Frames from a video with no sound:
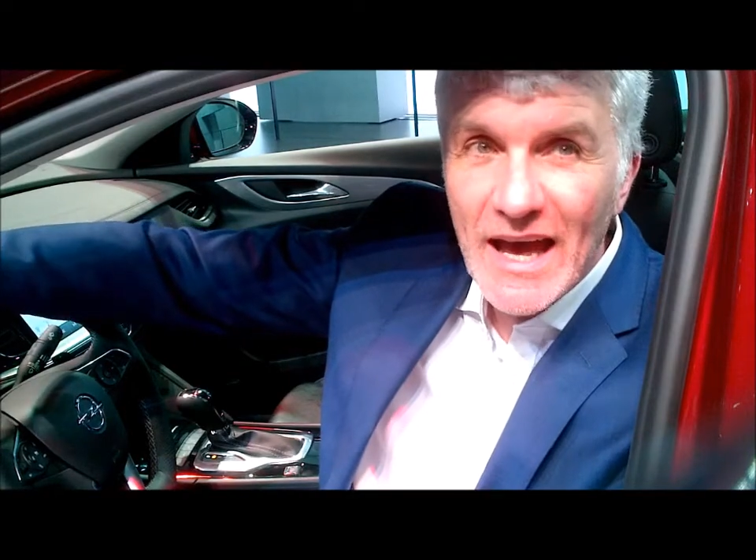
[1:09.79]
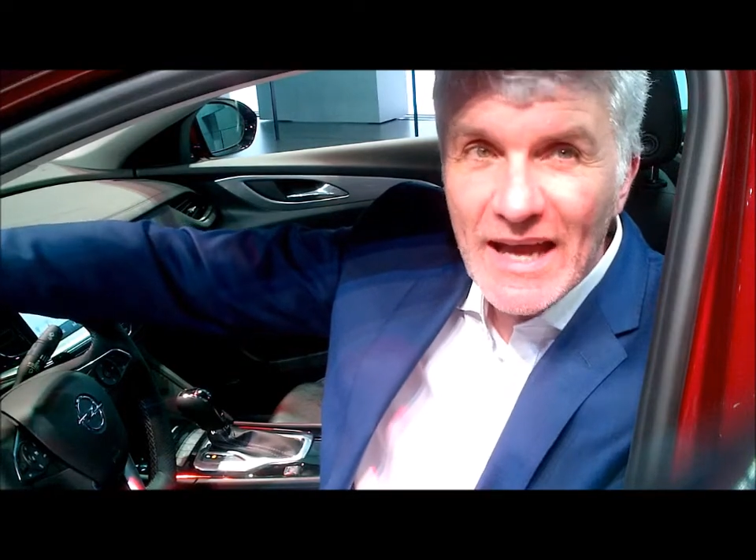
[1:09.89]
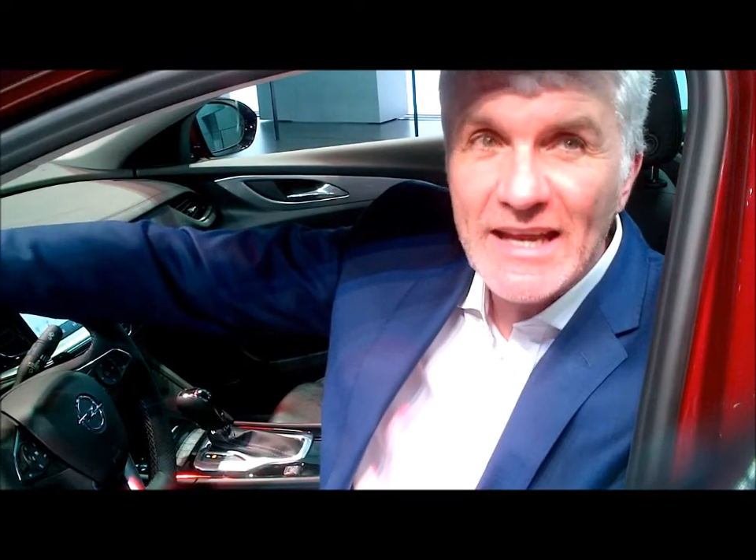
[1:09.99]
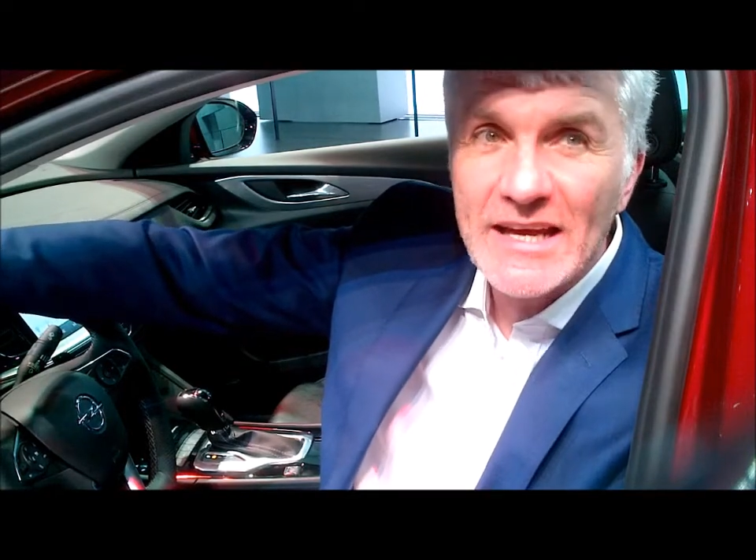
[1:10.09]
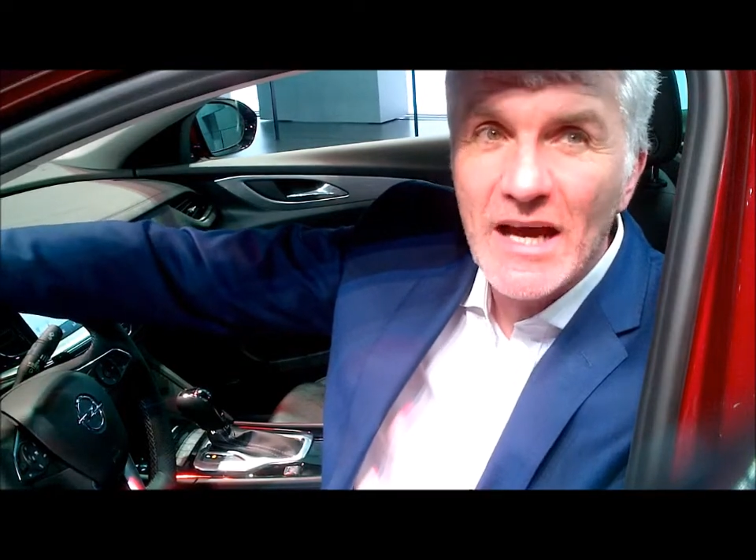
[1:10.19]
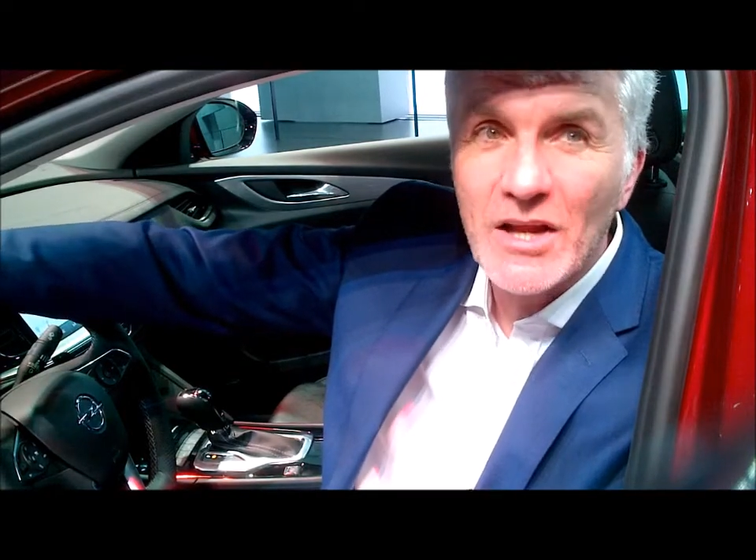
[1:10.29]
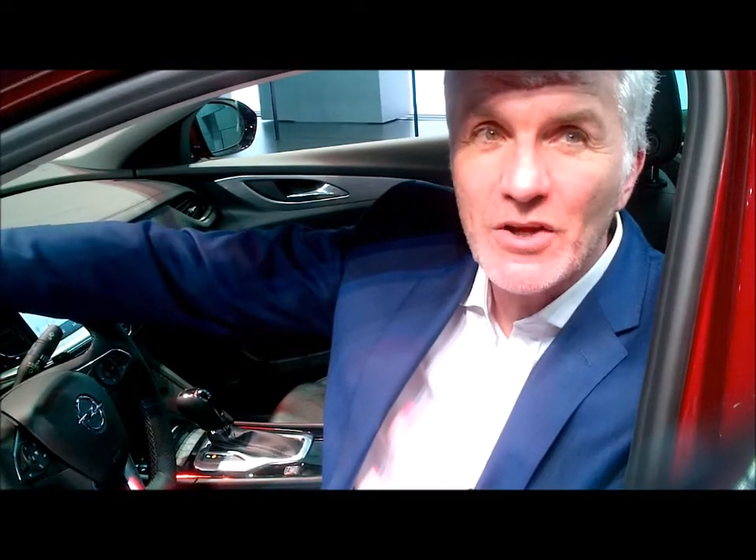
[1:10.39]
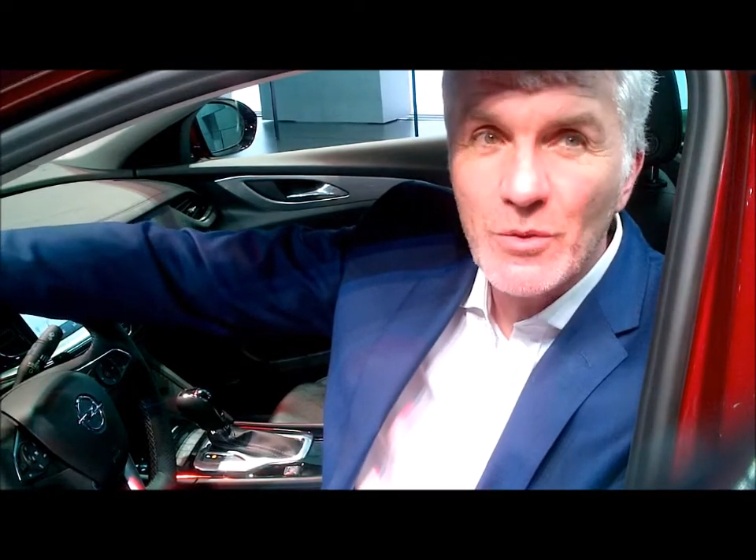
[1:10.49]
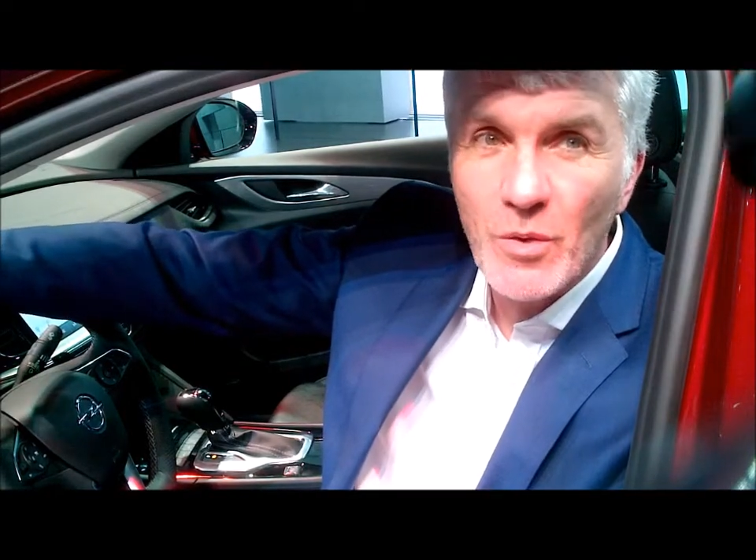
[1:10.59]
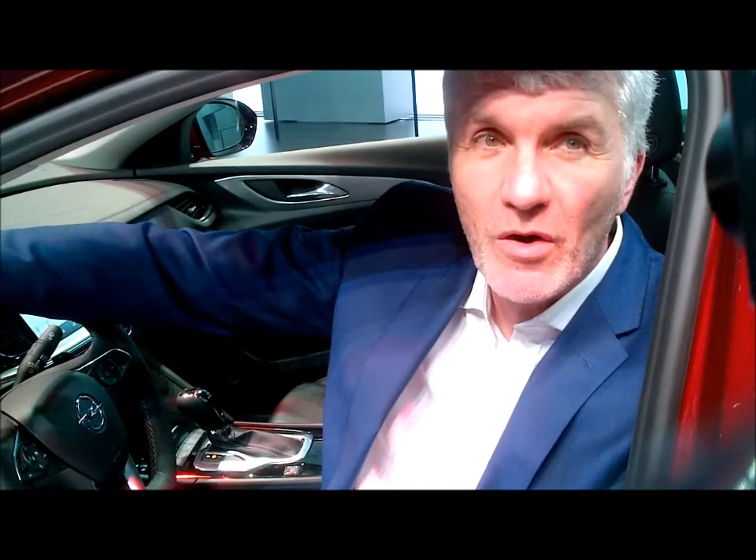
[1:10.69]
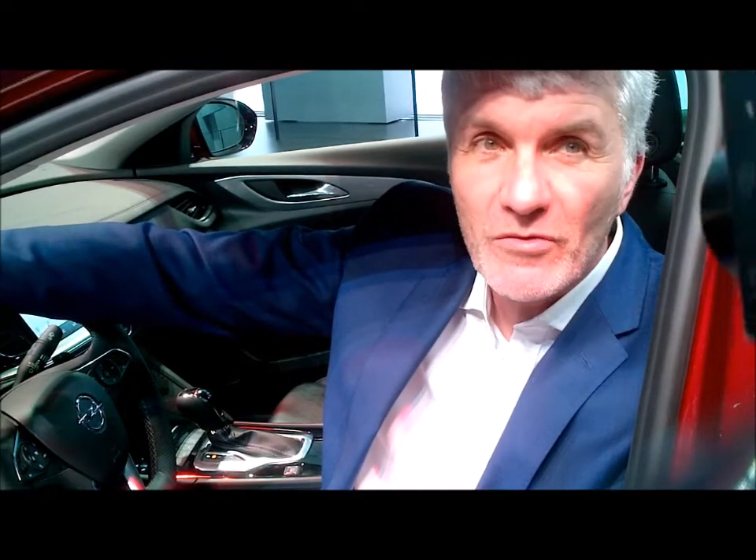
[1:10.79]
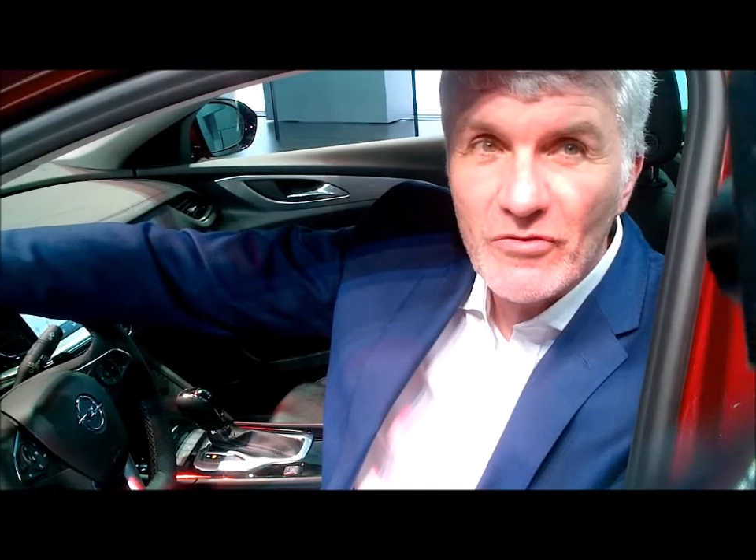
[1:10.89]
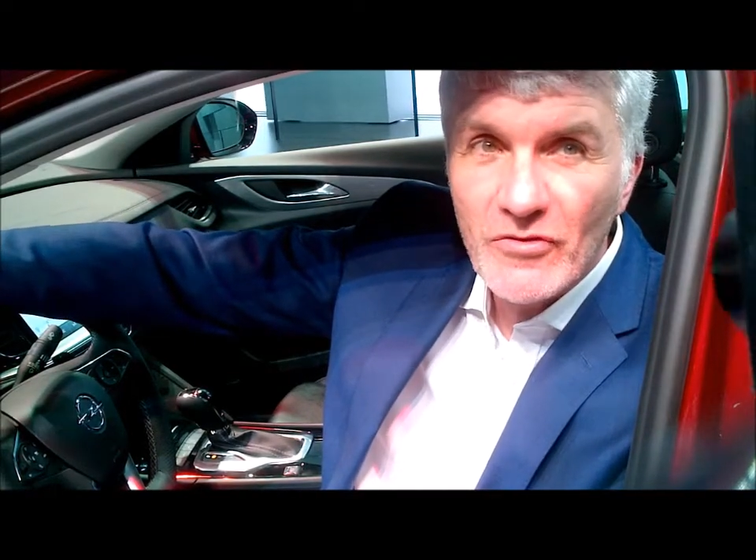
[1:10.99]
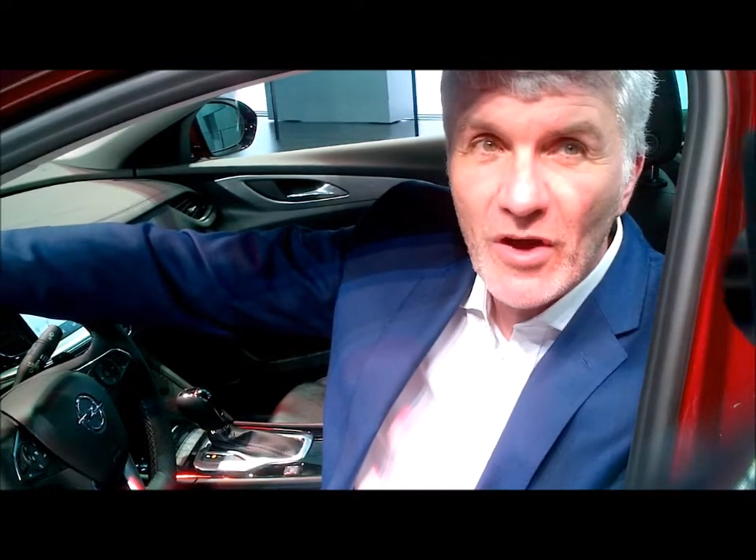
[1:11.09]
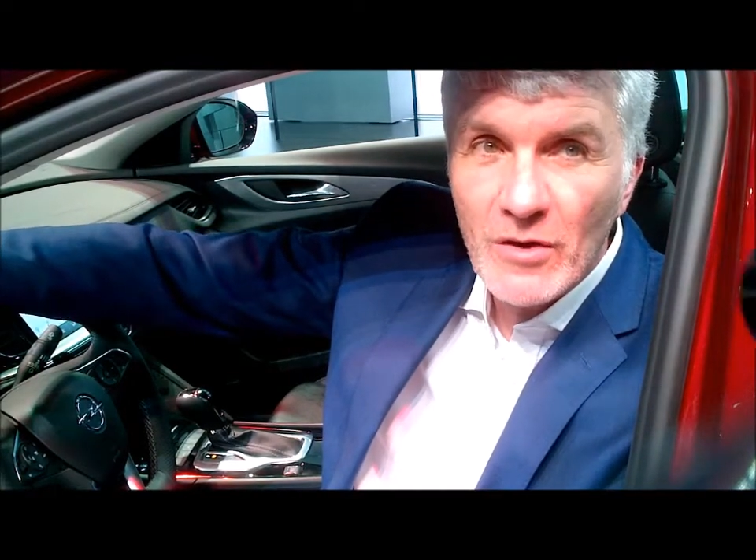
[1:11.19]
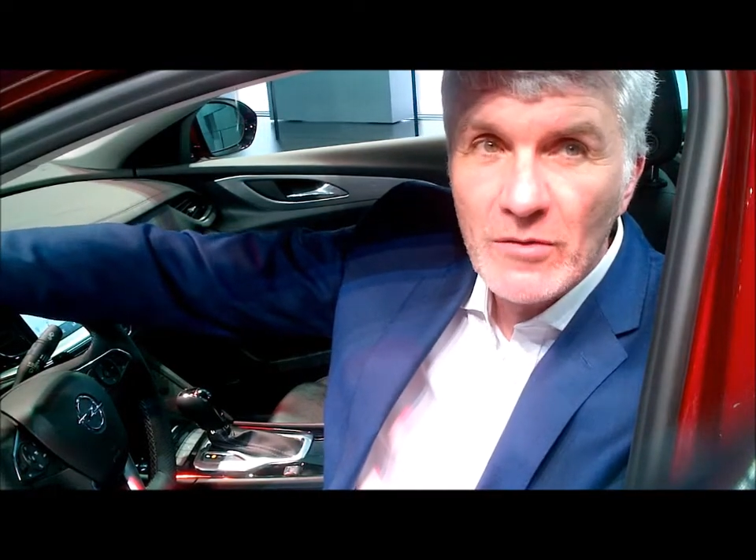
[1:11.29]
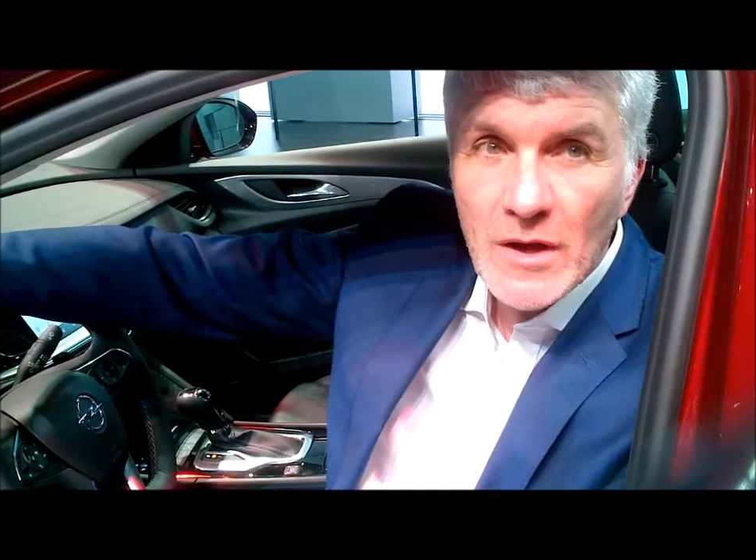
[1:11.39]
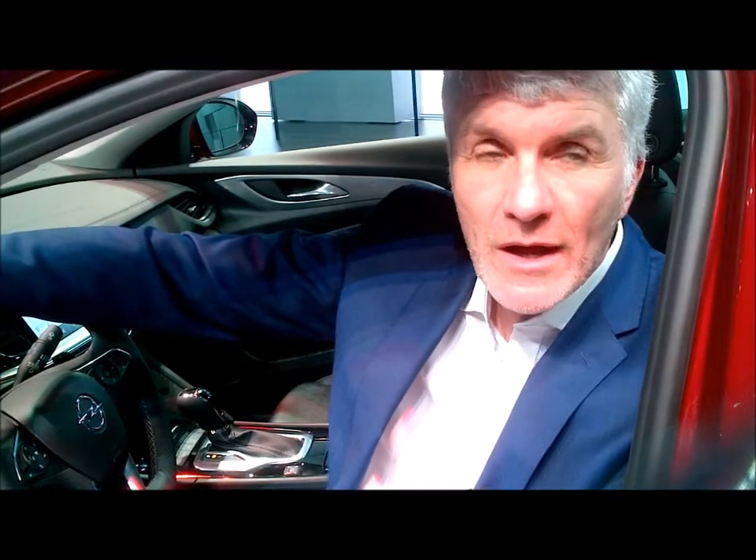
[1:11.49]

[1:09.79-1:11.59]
any color you want. So,